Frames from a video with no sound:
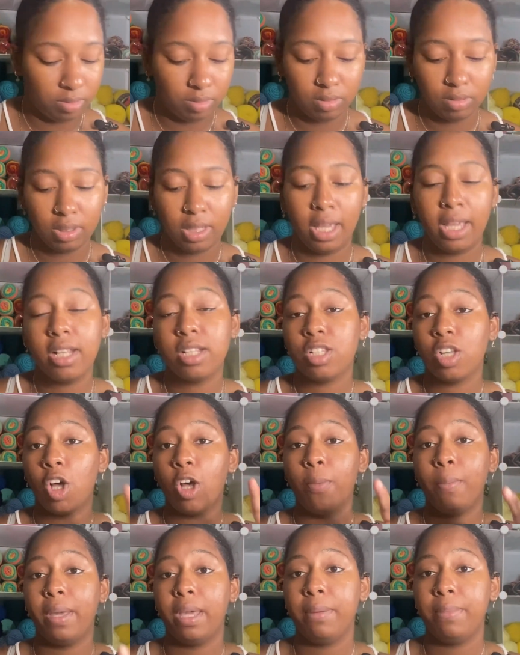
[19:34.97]
Kids
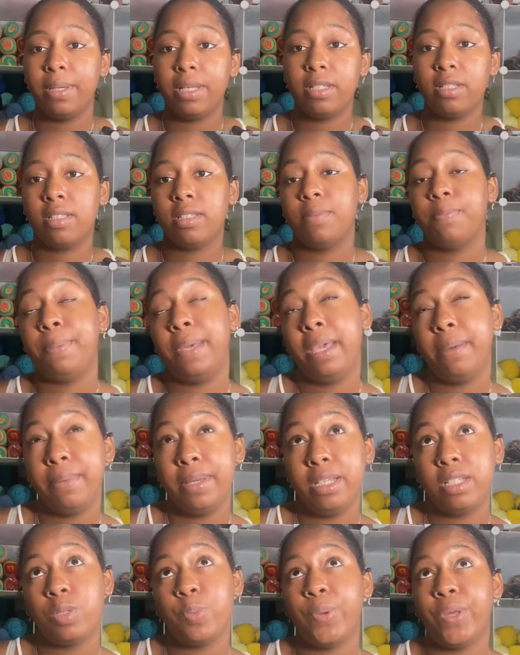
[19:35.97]
or babies,
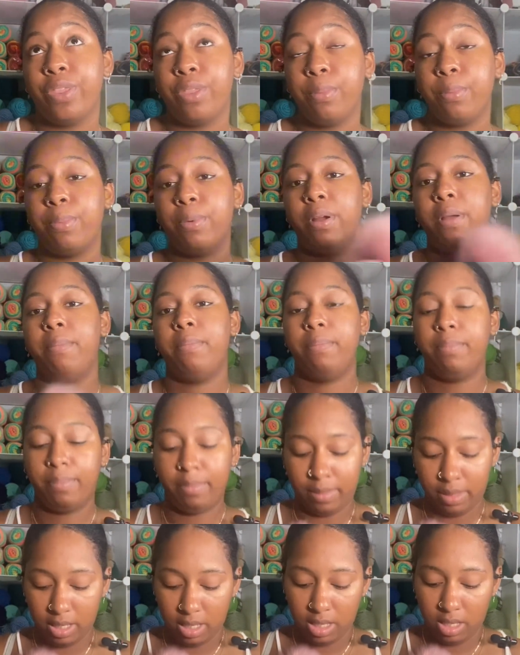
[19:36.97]
babies with a brim.
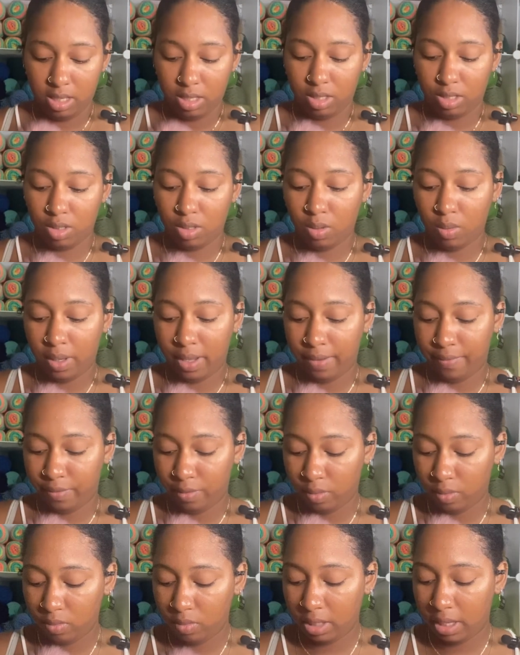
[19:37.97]
So if
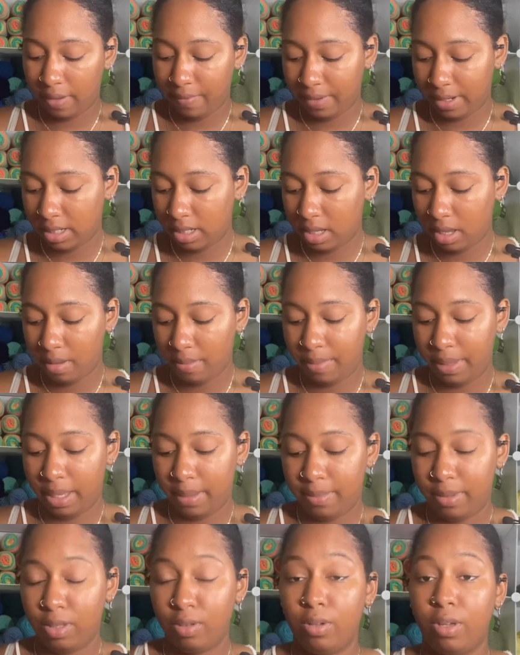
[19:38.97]
you give it to a
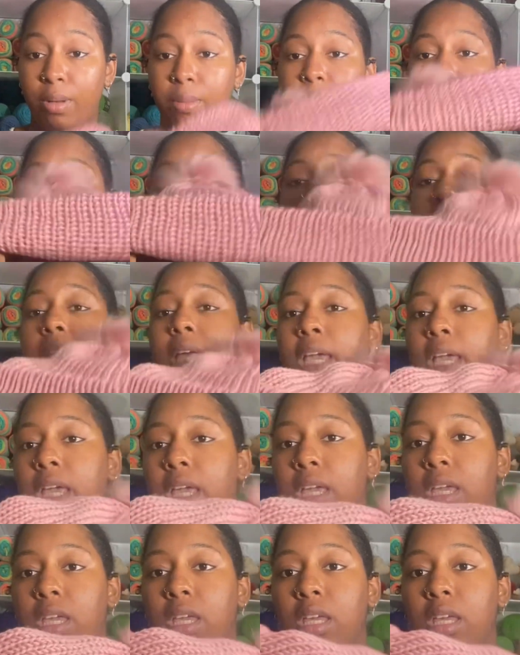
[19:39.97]
baby, you can put a